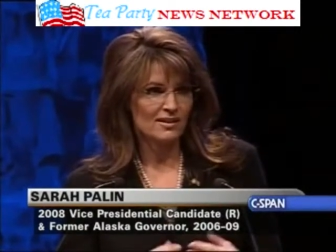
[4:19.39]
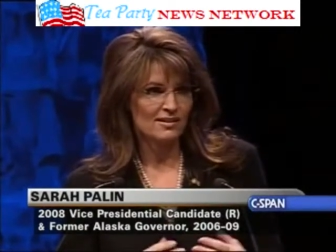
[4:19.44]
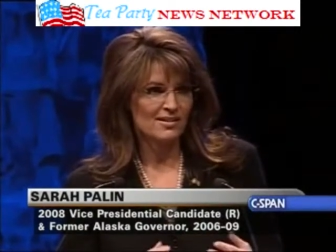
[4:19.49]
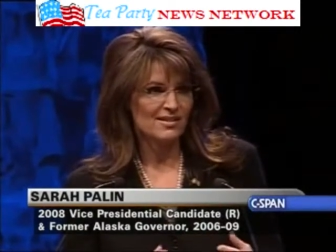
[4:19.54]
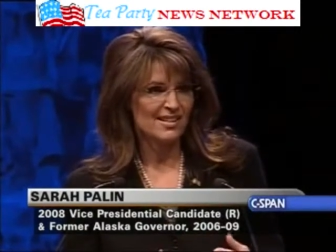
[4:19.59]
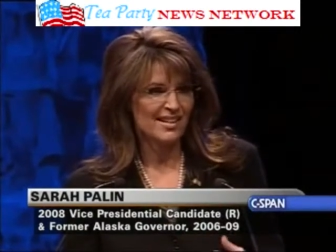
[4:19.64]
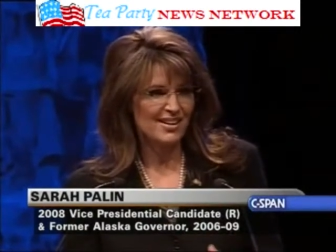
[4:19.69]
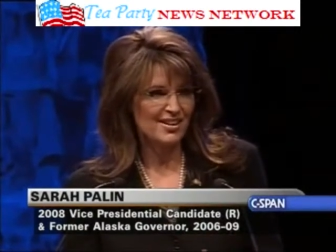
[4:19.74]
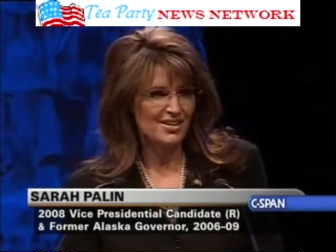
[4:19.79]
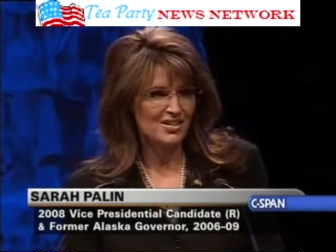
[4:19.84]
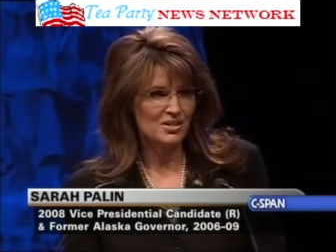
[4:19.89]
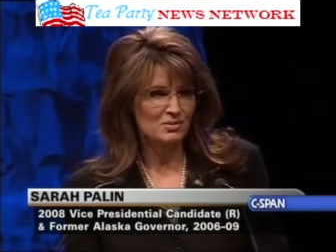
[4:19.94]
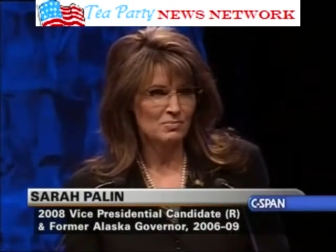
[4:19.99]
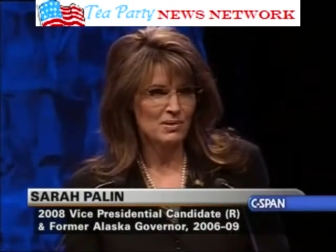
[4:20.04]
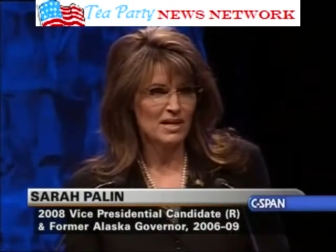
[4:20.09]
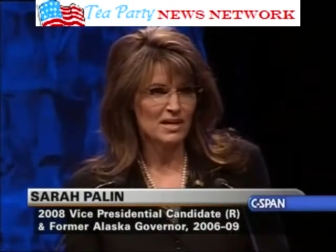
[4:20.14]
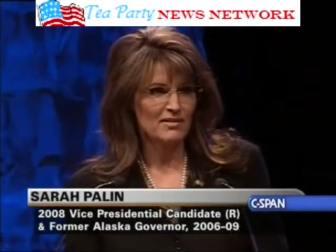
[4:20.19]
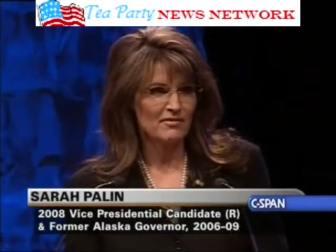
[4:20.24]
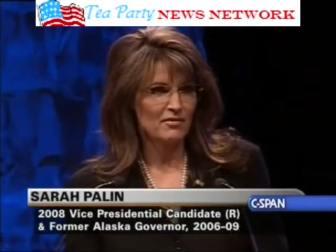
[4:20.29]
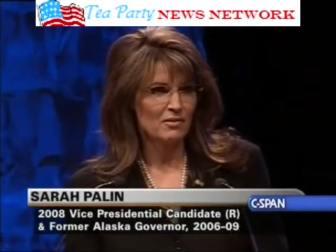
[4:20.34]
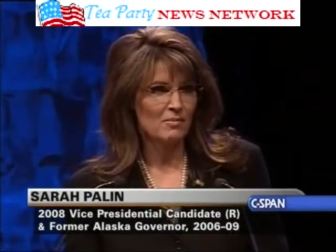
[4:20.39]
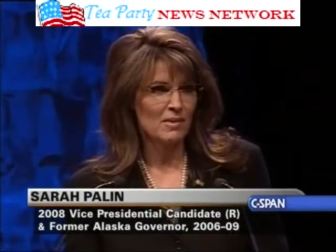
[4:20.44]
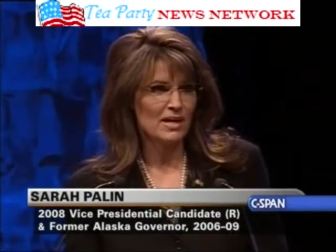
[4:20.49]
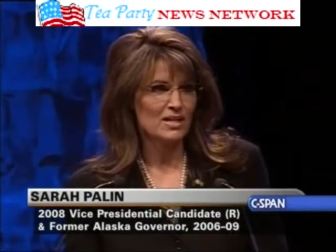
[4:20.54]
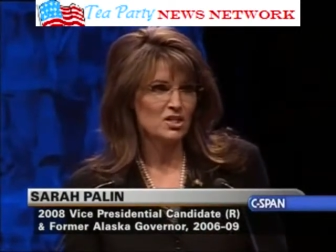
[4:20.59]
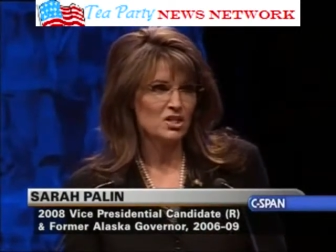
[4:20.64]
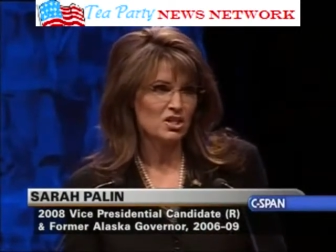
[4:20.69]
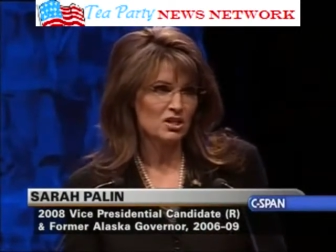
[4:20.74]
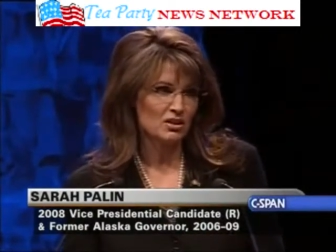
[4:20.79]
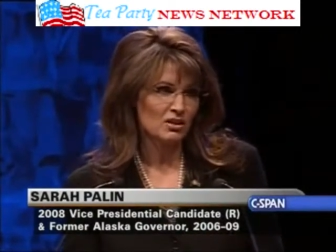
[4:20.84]
That scares me for
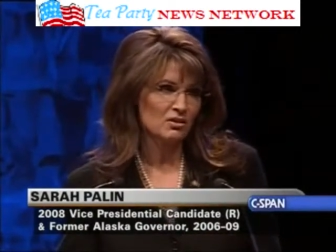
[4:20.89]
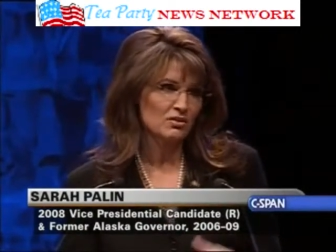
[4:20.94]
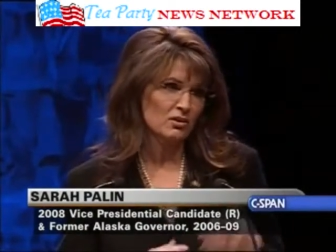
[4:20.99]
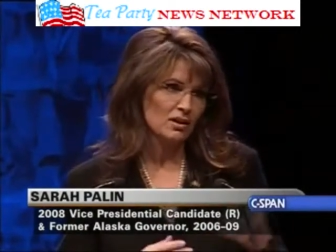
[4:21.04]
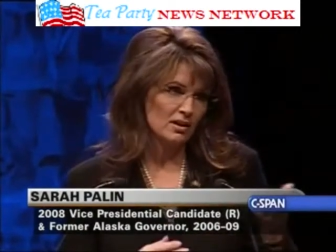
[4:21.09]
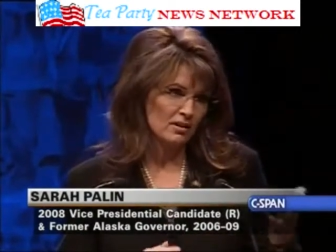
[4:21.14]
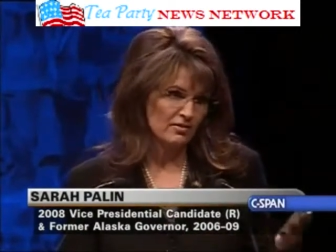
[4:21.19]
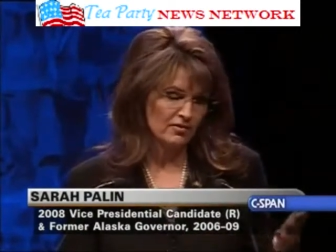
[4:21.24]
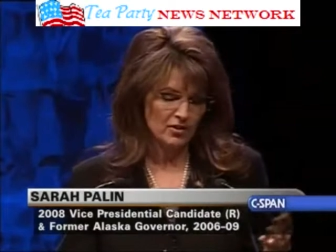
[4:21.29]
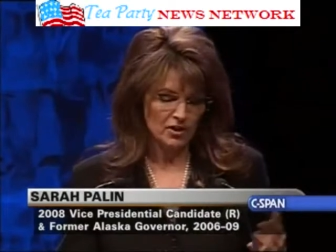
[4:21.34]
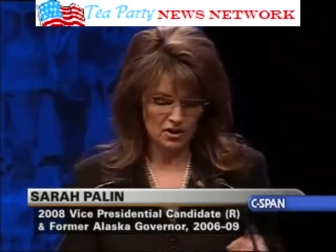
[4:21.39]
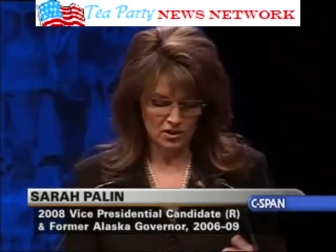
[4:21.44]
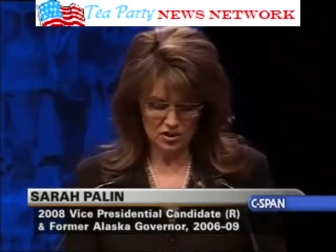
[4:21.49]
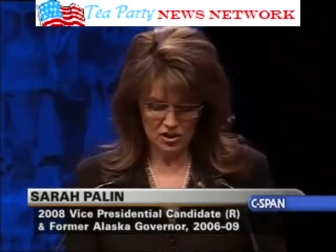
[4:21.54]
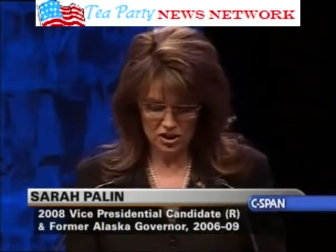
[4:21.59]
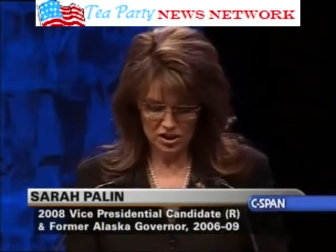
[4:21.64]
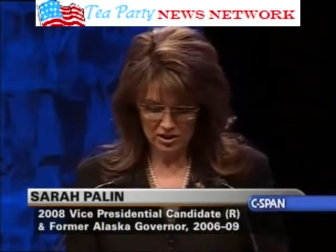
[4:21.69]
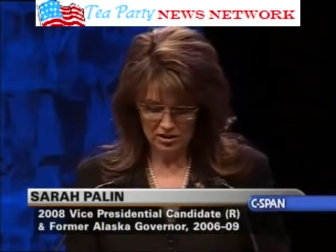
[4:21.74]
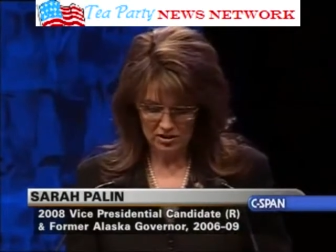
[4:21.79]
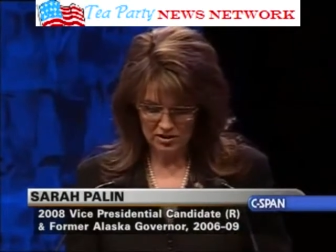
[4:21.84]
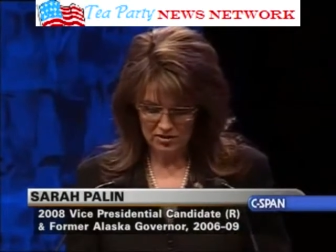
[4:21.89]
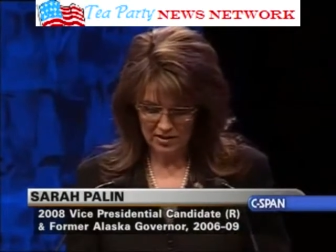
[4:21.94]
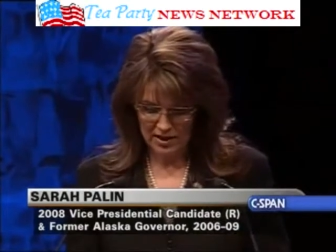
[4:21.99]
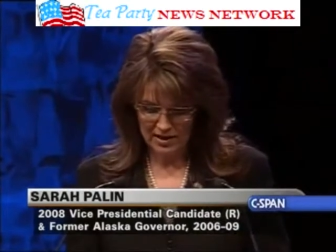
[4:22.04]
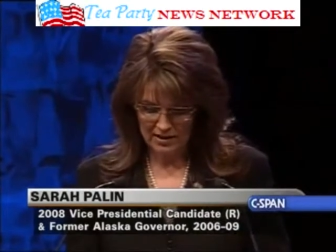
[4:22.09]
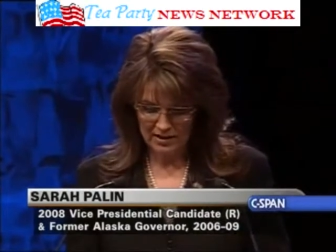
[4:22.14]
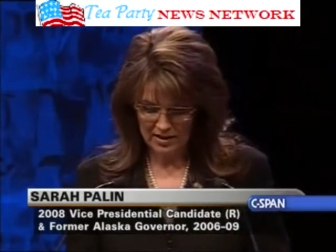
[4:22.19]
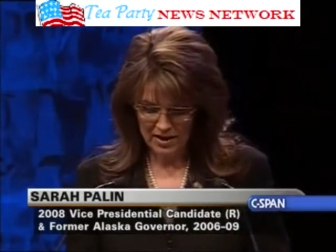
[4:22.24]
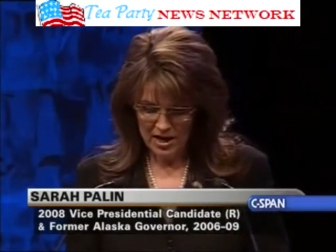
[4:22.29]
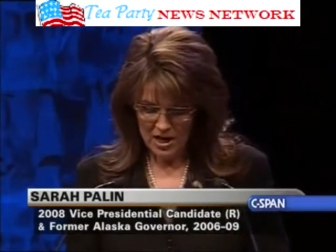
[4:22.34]
my children, for your
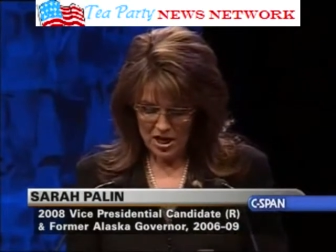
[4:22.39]
children.